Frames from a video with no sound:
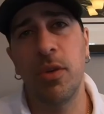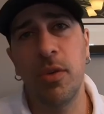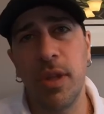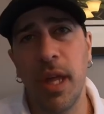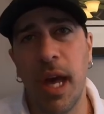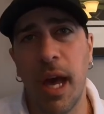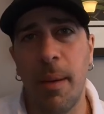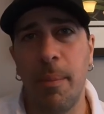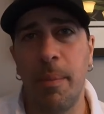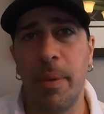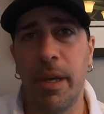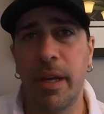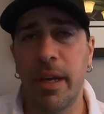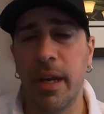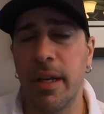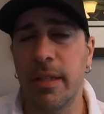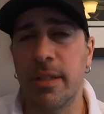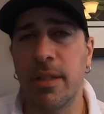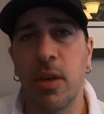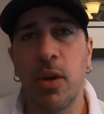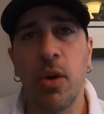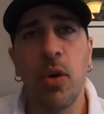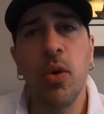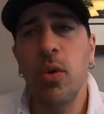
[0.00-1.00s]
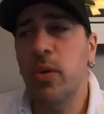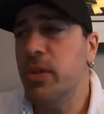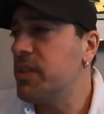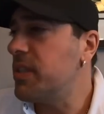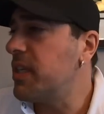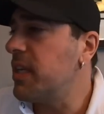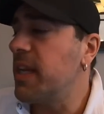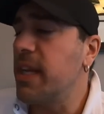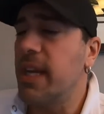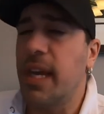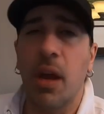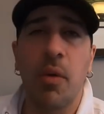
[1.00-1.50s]
do that because who's
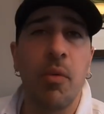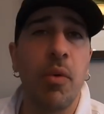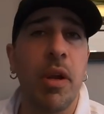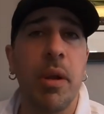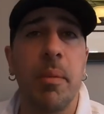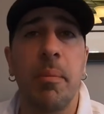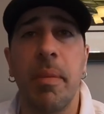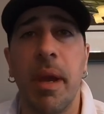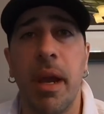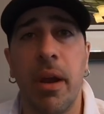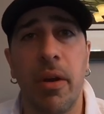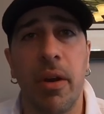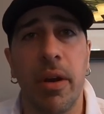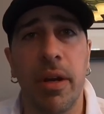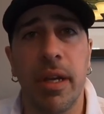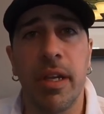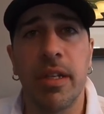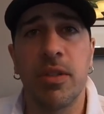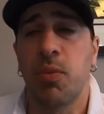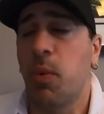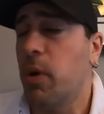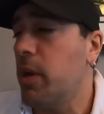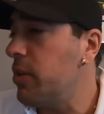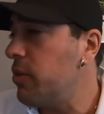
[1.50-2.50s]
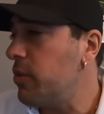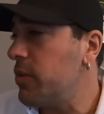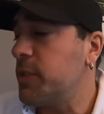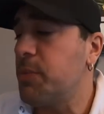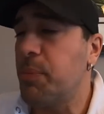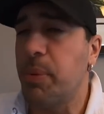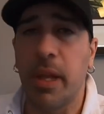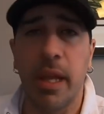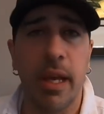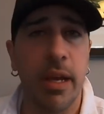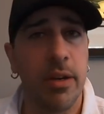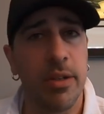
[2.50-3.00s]
going to get rid of Marin? He's one of those
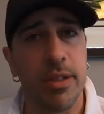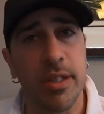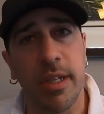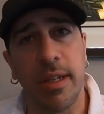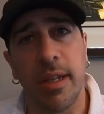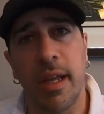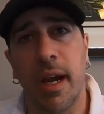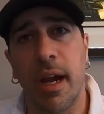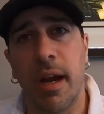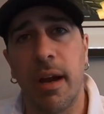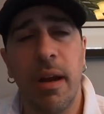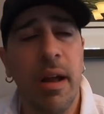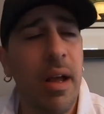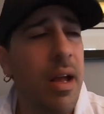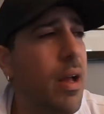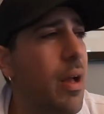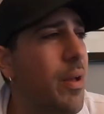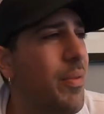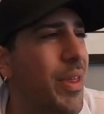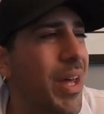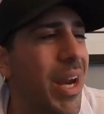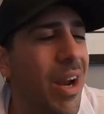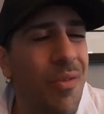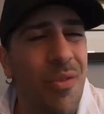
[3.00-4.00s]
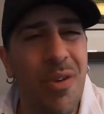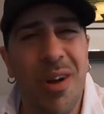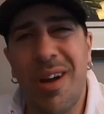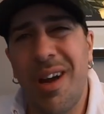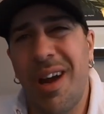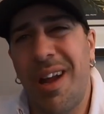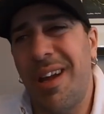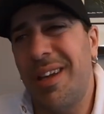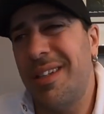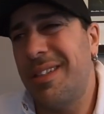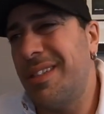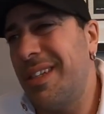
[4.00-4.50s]
players in there that everyone
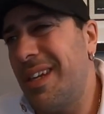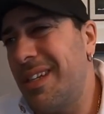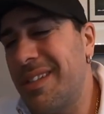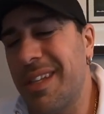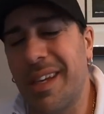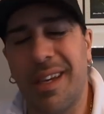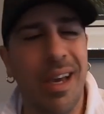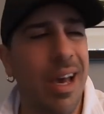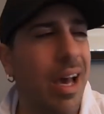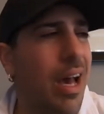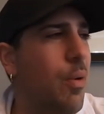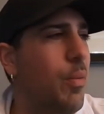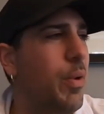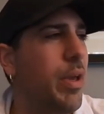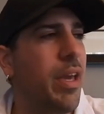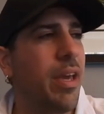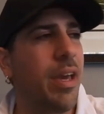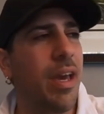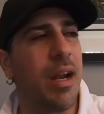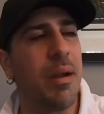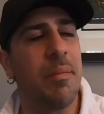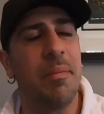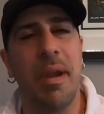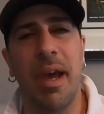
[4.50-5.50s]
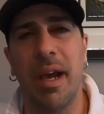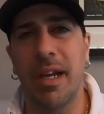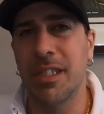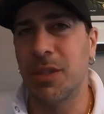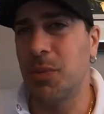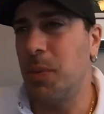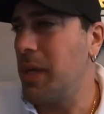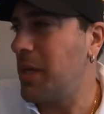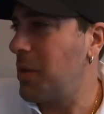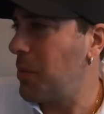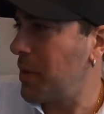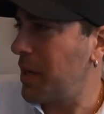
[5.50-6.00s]
kind of says like, we can get him
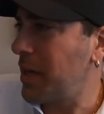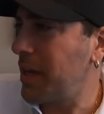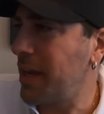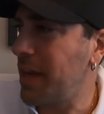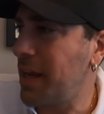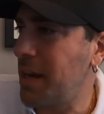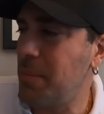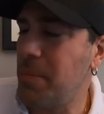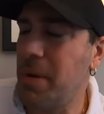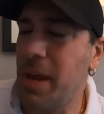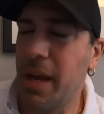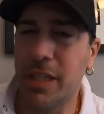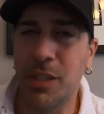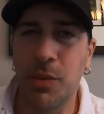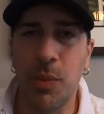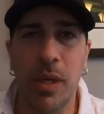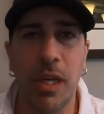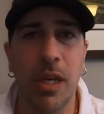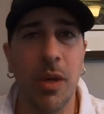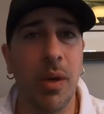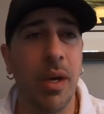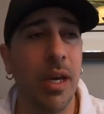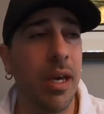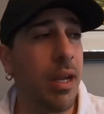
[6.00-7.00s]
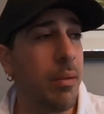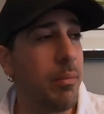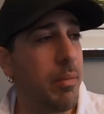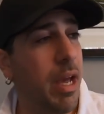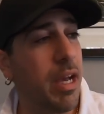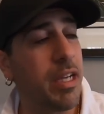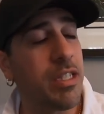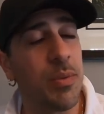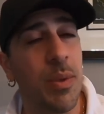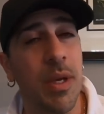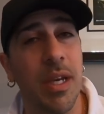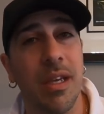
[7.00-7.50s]
next week, we can get him next week, you can get him
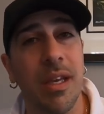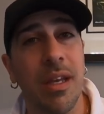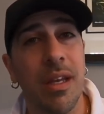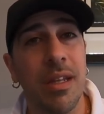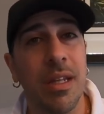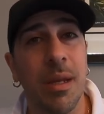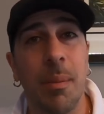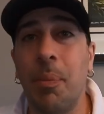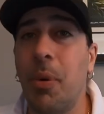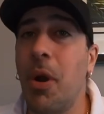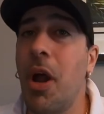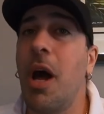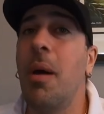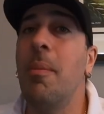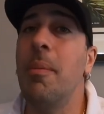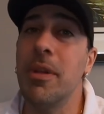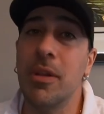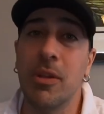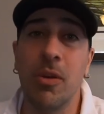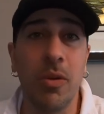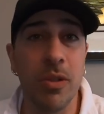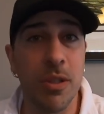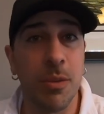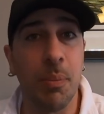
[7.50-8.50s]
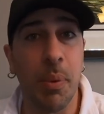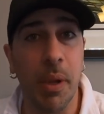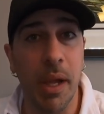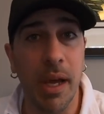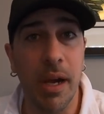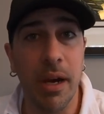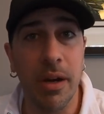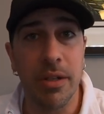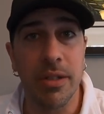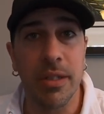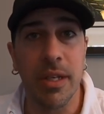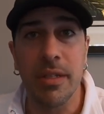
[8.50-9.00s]
next week. The problem with those
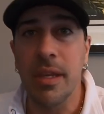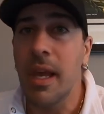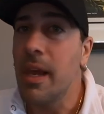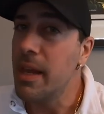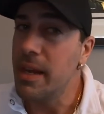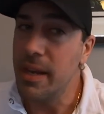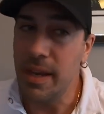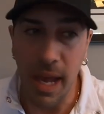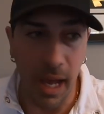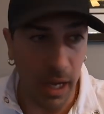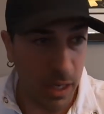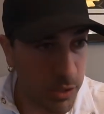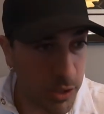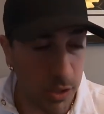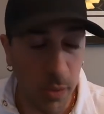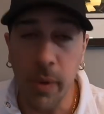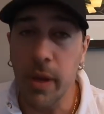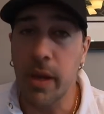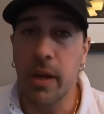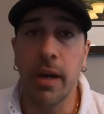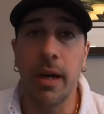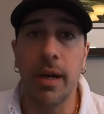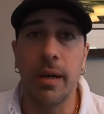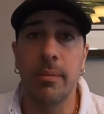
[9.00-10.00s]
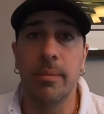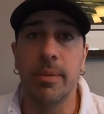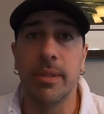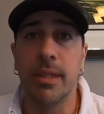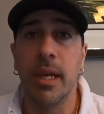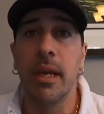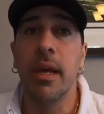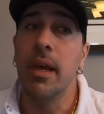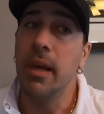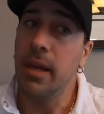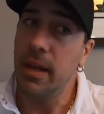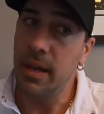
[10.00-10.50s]
players is next week comes,